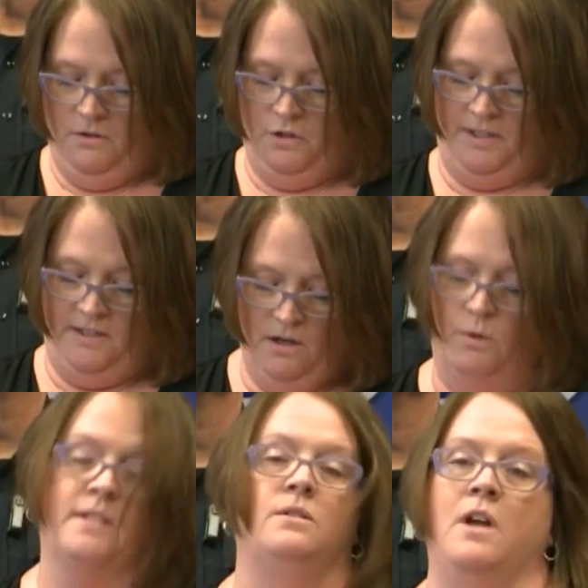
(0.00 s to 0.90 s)
Just
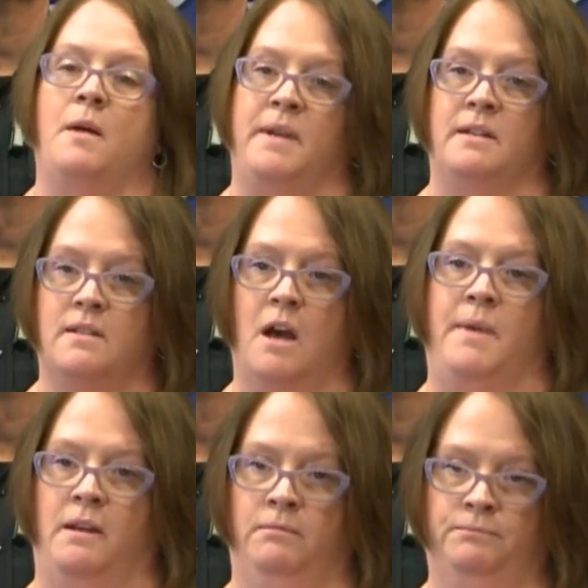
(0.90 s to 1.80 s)
know a tsunami is
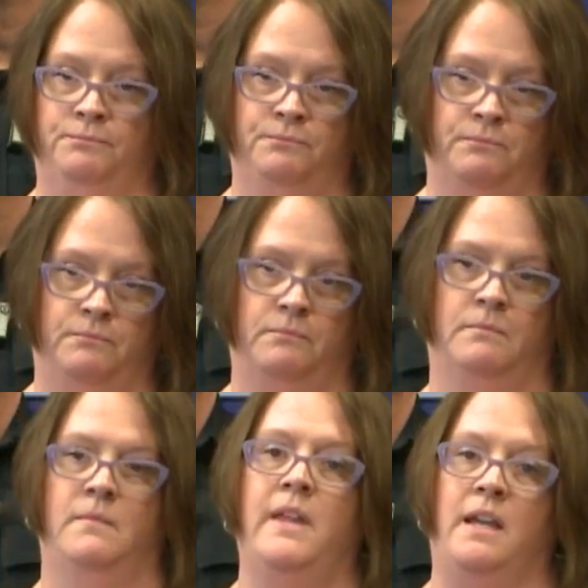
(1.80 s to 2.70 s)
coming.
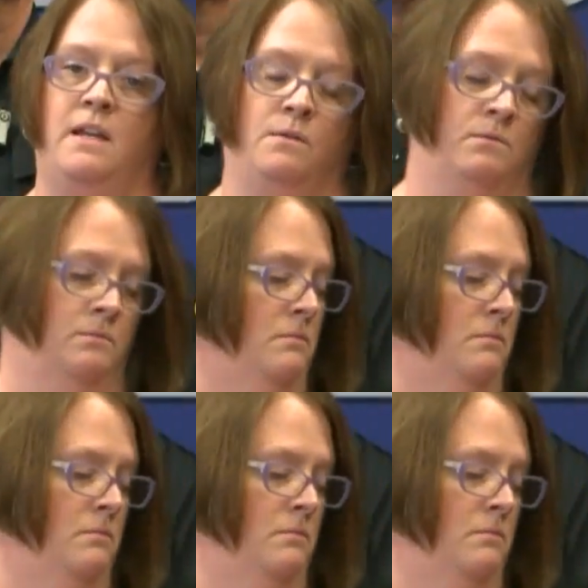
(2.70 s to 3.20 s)
Thank you.